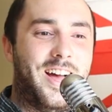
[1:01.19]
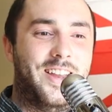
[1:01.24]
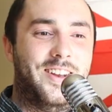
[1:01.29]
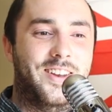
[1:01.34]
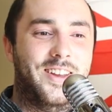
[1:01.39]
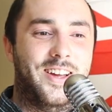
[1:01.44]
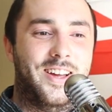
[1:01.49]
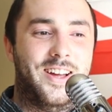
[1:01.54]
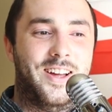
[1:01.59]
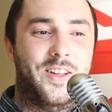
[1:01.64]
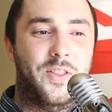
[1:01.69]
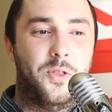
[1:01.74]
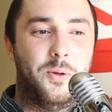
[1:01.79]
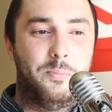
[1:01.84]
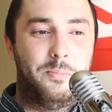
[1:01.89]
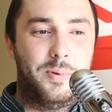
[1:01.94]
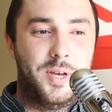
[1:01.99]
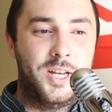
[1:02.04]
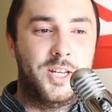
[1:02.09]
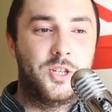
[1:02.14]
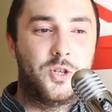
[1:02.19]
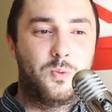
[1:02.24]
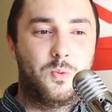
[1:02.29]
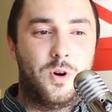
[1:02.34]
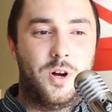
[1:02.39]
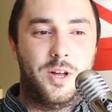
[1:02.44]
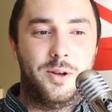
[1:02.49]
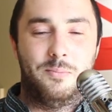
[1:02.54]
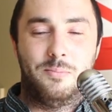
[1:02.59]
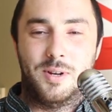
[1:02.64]
and the biggest
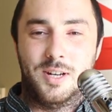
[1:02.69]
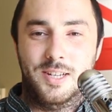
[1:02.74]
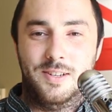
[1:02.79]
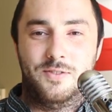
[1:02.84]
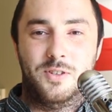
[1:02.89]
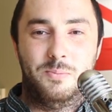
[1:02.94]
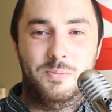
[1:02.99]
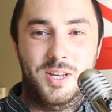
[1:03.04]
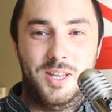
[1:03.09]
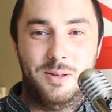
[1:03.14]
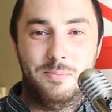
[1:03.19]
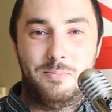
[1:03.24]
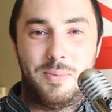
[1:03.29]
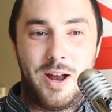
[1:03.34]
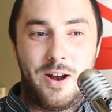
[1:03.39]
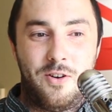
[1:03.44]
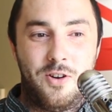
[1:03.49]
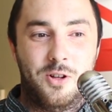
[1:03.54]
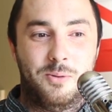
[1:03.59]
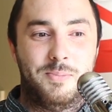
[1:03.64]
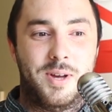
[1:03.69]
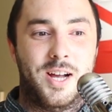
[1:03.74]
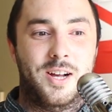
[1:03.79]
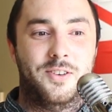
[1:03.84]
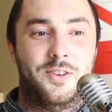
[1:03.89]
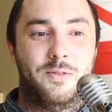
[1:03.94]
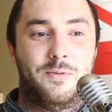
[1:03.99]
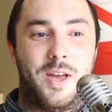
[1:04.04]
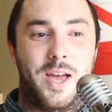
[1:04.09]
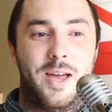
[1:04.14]
one, believed to be the burial
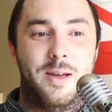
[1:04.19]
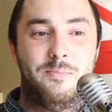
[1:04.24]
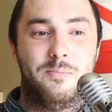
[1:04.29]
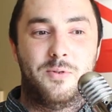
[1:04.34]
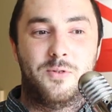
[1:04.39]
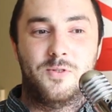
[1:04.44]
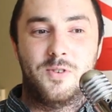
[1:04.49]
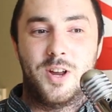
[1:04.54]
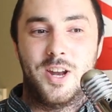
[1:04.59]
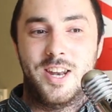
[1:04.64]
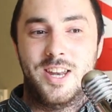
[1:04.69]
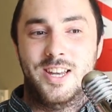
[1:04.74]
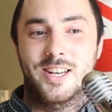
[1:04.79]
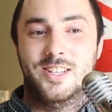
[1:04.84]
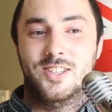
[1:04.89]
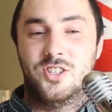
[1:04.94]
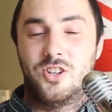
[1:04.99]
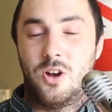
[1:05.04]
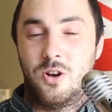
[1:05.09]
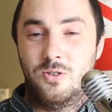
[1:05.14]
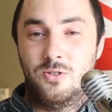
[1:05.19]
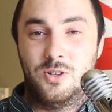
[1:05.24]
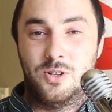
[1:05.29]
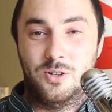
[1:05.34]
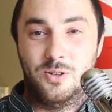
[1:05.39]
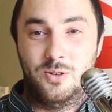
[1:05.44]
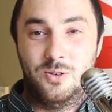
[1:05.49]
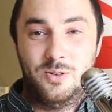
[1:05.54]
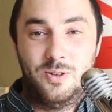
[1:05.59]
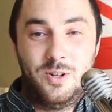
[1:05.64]
mound of Emperor
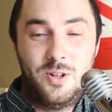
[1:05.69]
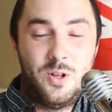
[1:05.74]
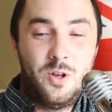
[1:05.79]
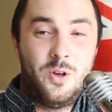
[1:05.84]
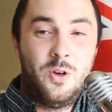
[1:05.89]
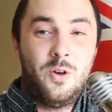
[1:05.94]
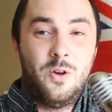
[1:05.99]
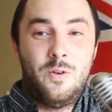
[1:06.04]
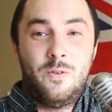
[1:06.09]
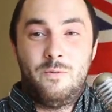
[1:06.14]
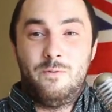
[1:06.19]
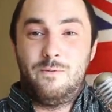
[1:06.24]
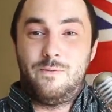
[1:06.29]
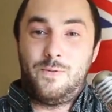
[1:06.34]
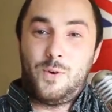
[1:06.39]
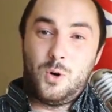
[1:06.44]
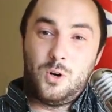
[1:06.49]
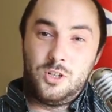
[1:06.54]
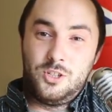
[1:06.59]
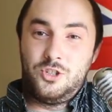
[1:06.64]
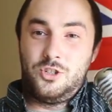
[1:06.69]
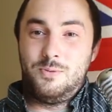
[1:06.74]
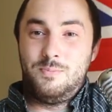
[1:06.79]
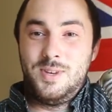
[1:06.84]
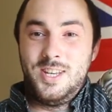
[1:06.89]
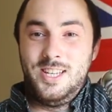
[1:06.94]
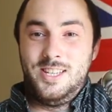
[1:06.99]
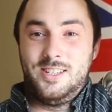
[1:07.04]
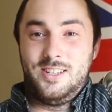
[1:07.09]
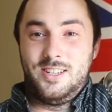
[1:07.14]
Nintoku, 400
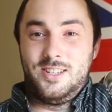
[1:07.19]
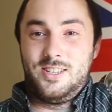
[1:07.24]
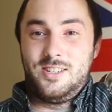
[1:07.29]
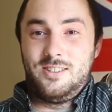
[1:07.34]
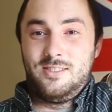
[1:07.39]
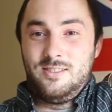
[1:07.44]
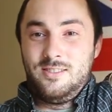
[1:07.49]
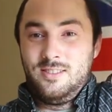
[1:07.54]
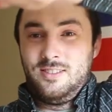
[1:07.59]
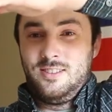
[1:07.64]
meters,